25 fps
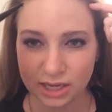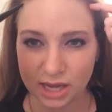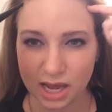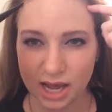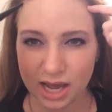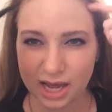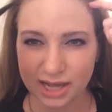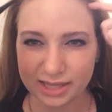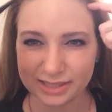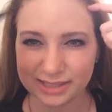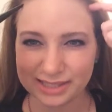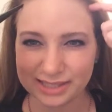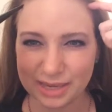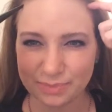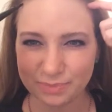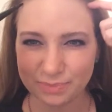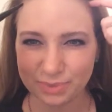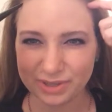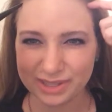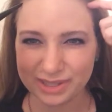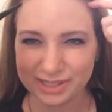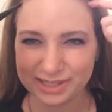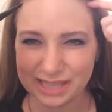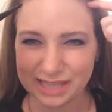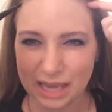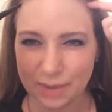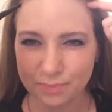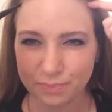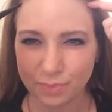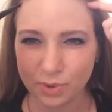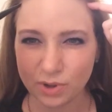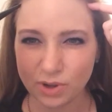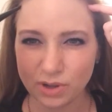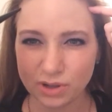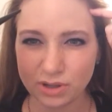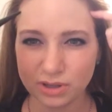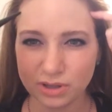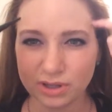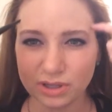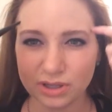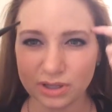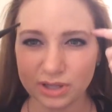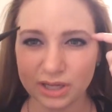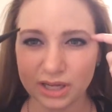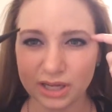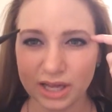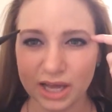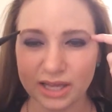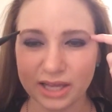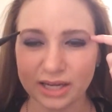temple to temple,
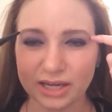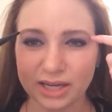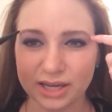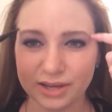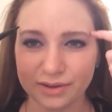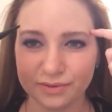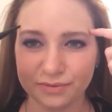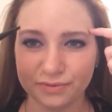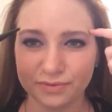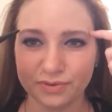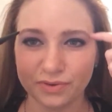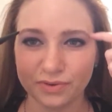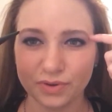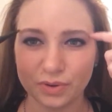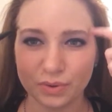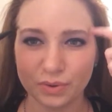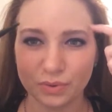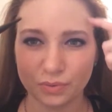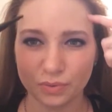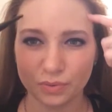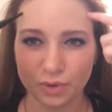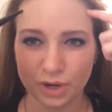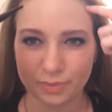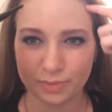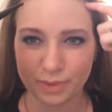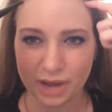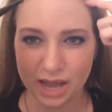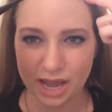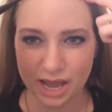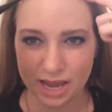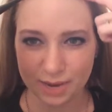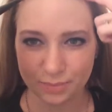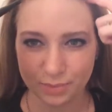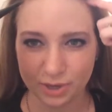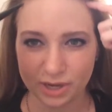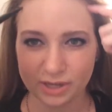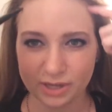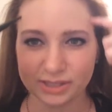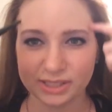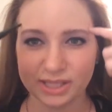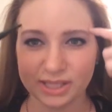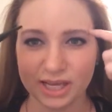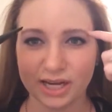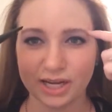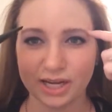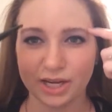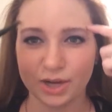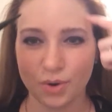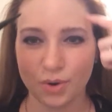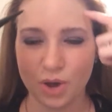kind of where my eyebrows
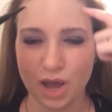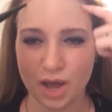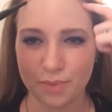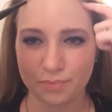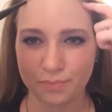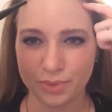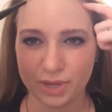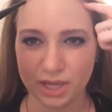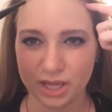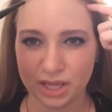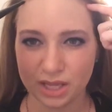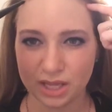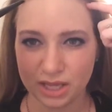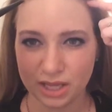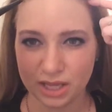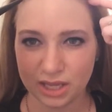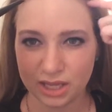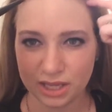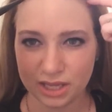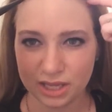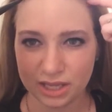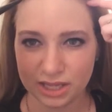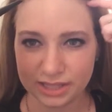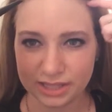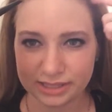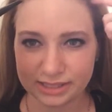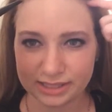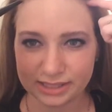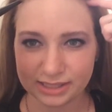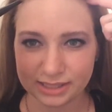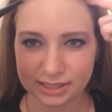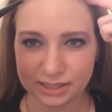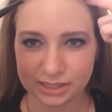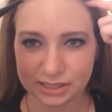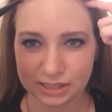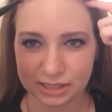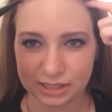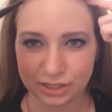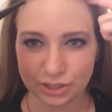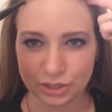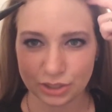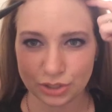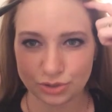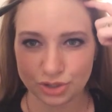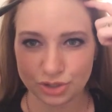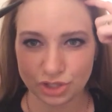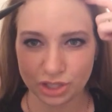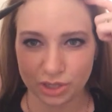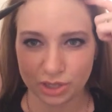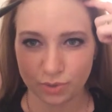kind of go up. This is
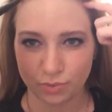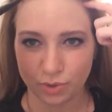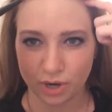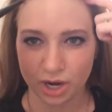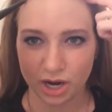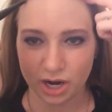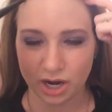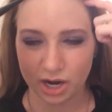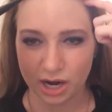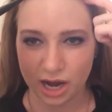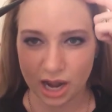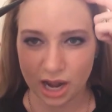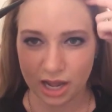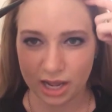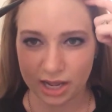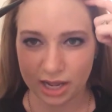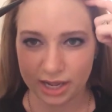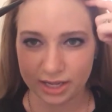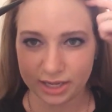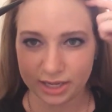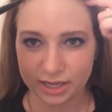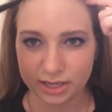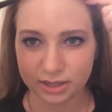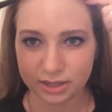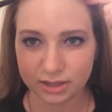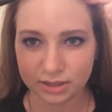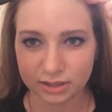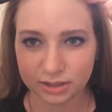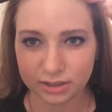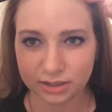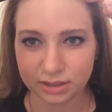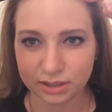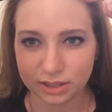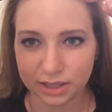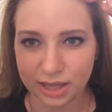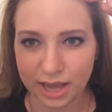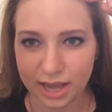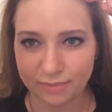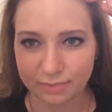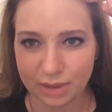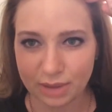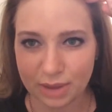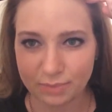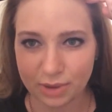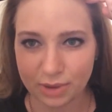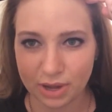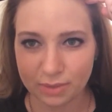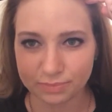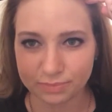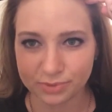usually where I have
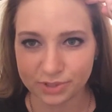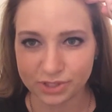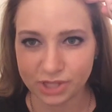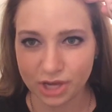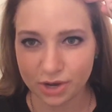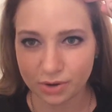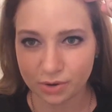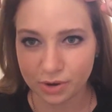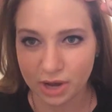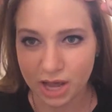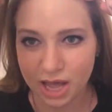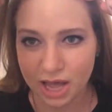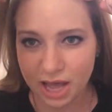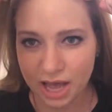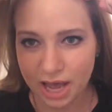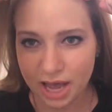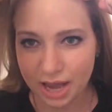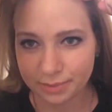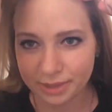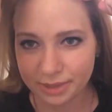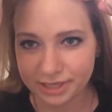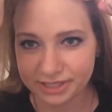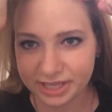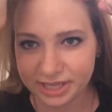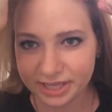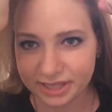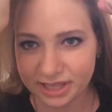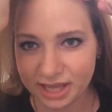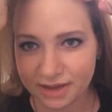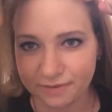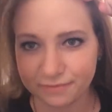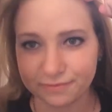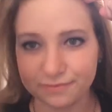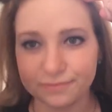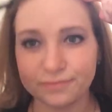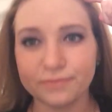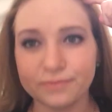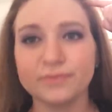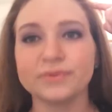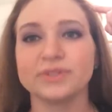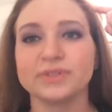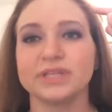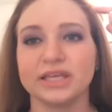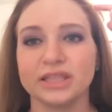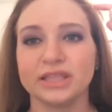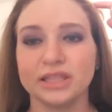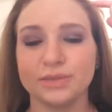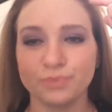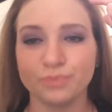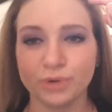my bump. So I'm going to
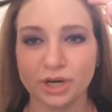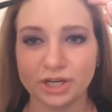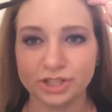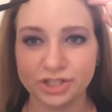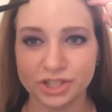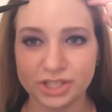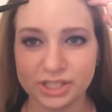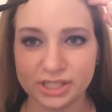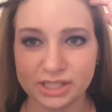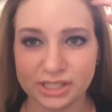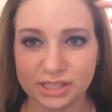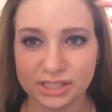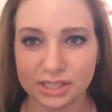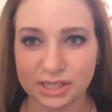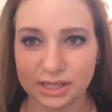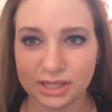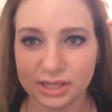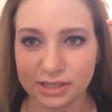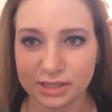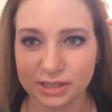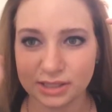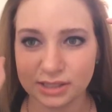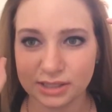take the brushes